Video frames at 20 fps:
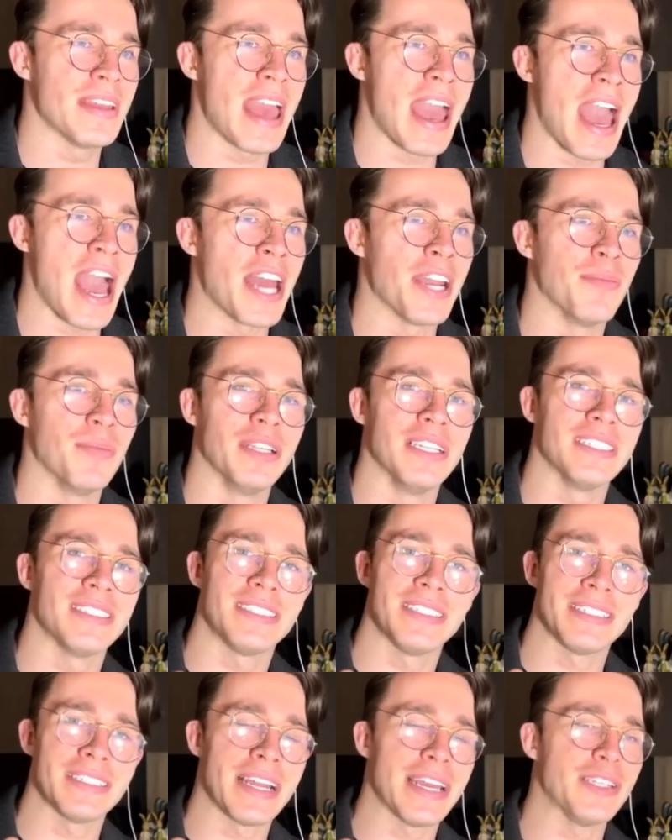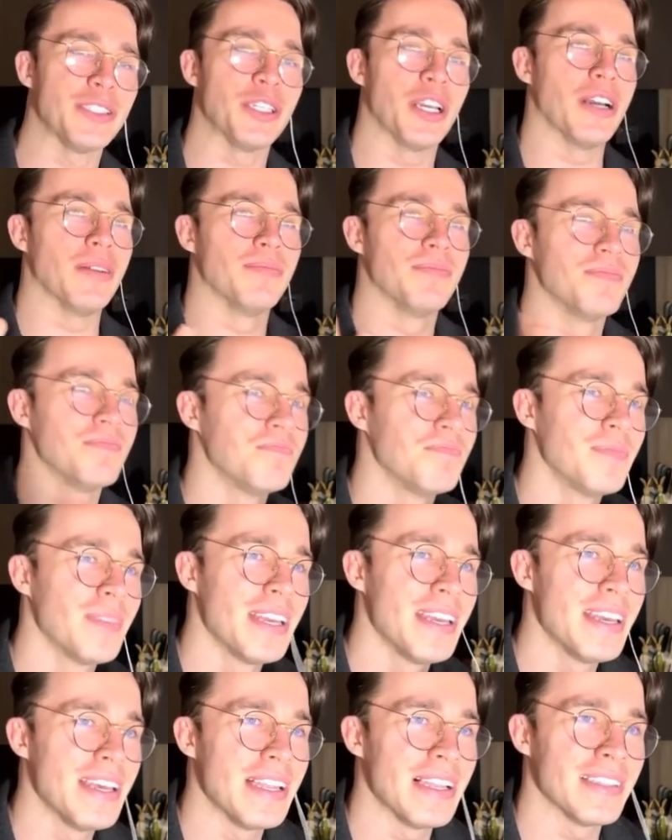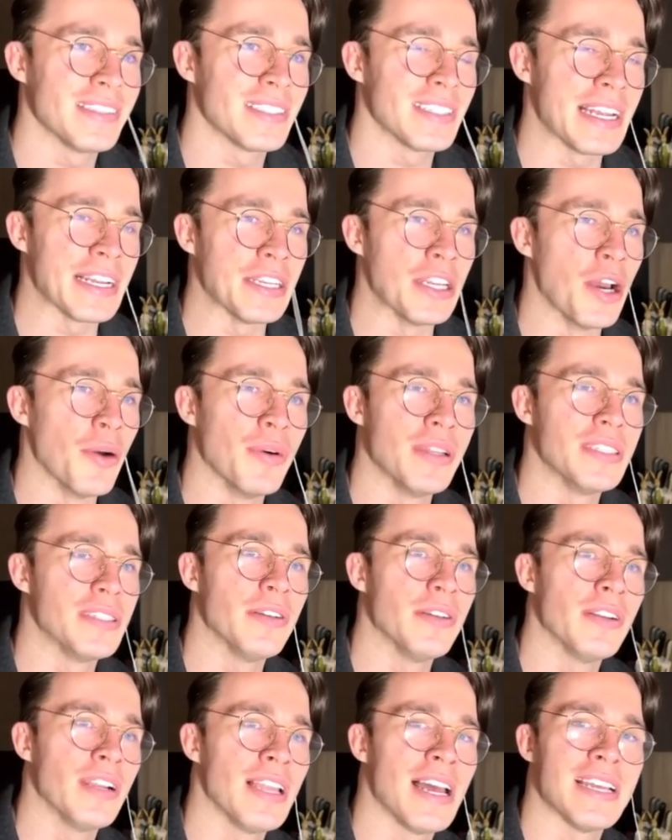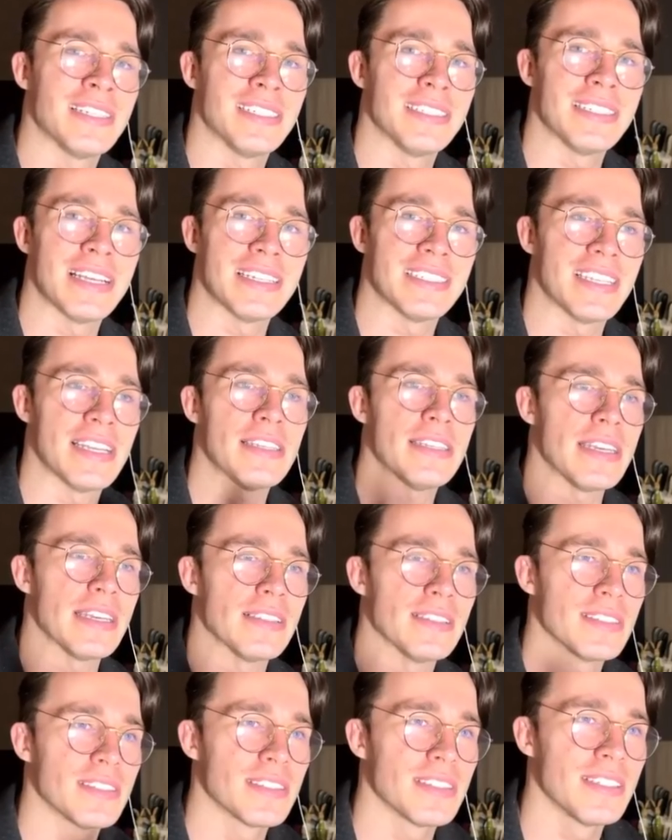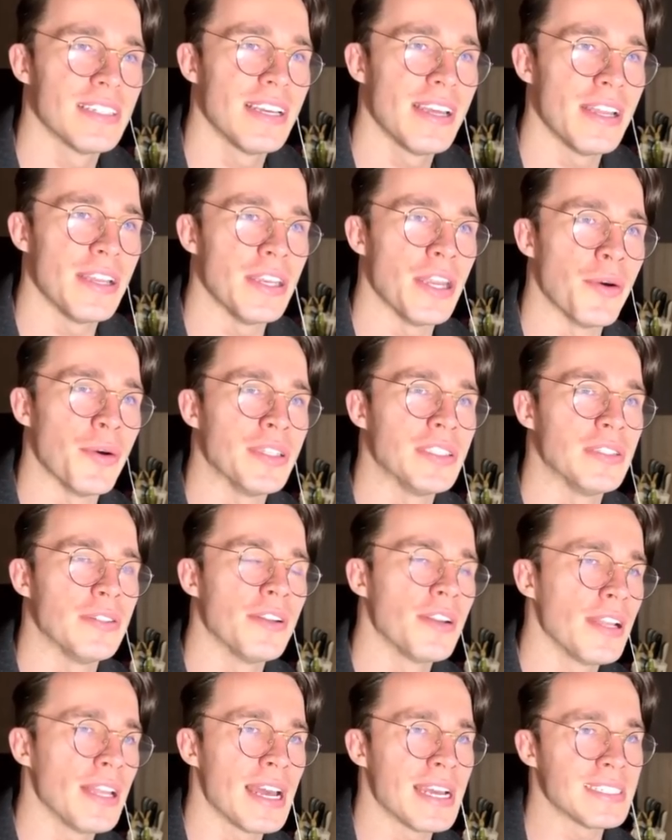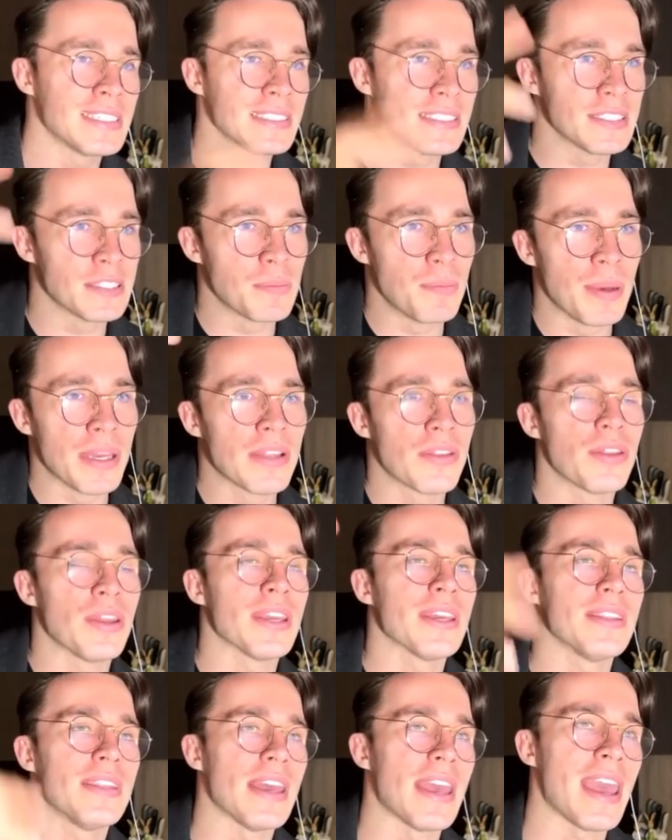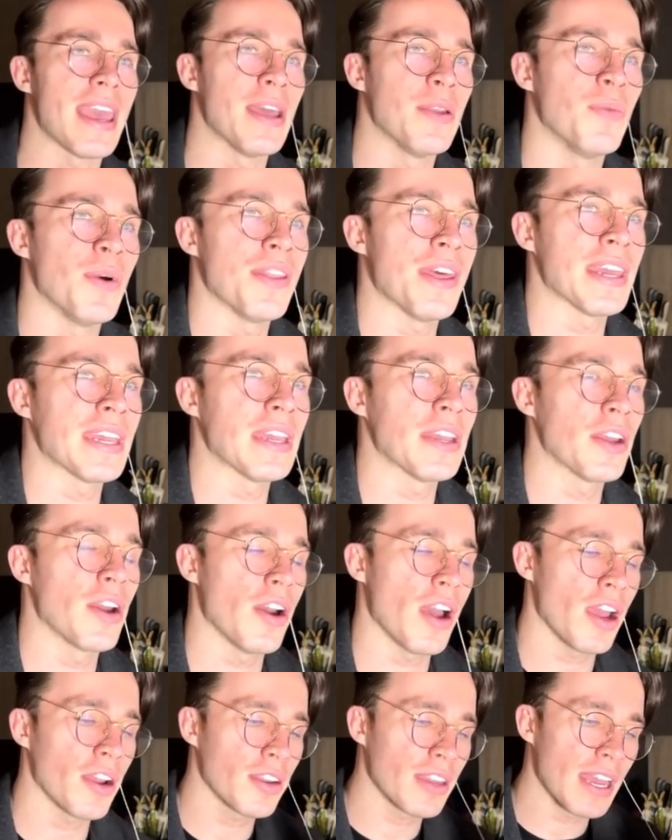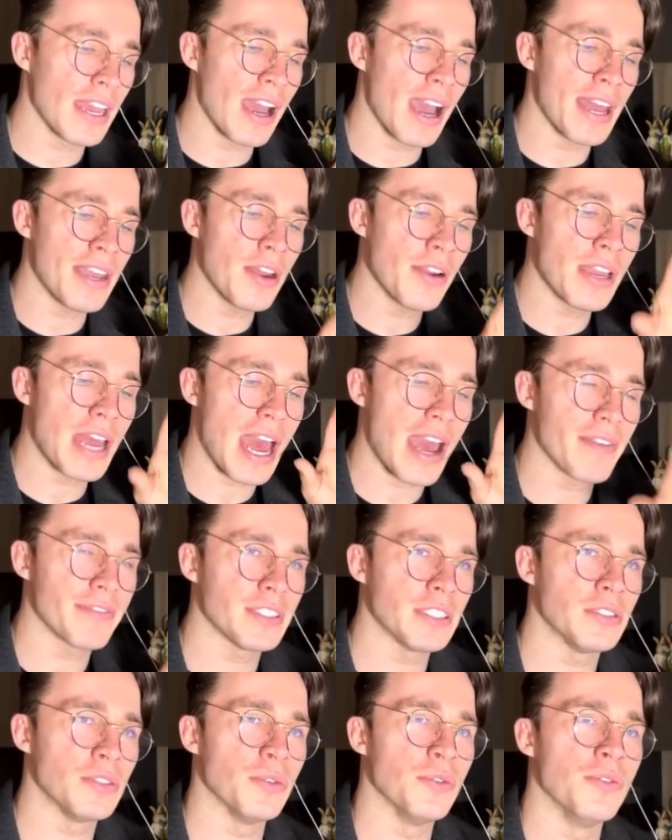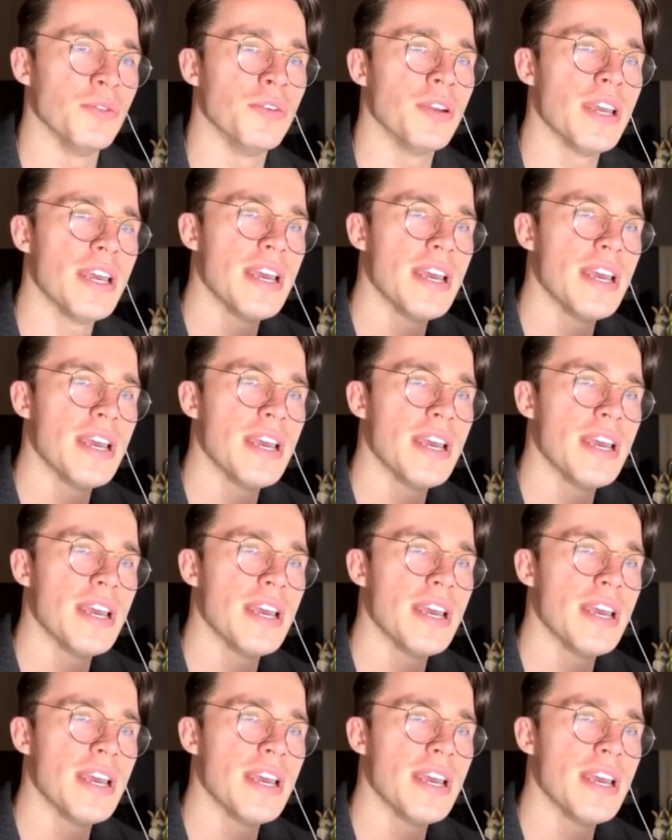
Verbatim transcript: animalistic nature. It's like no one's utilizing their sentience. No one's utilizing this big thing in their head where they can go, okay, I don't have to do